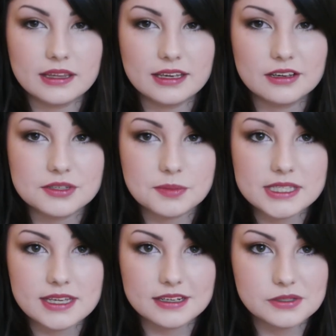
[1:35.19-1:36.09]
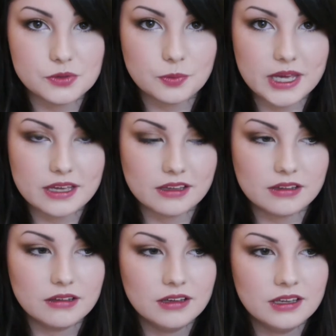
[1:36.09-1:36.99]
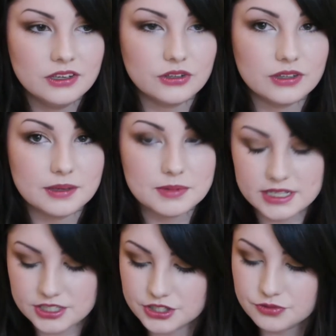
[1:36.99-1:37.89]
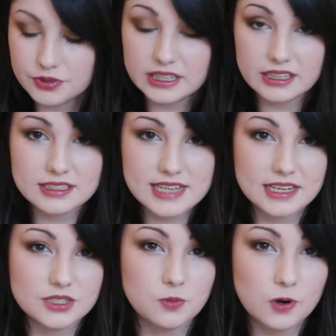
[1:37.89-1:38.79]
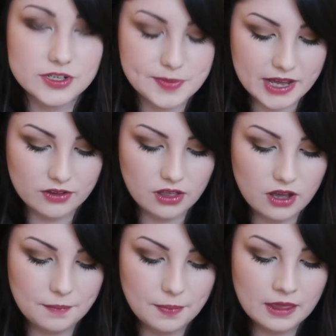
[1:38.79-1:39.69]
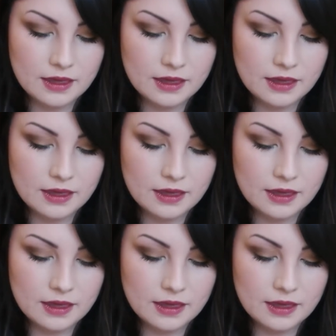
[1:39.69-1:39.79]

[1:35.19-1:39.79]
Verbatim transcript: I think because my skin is so pale, nude lipsticks just really tend to wash me out a lot.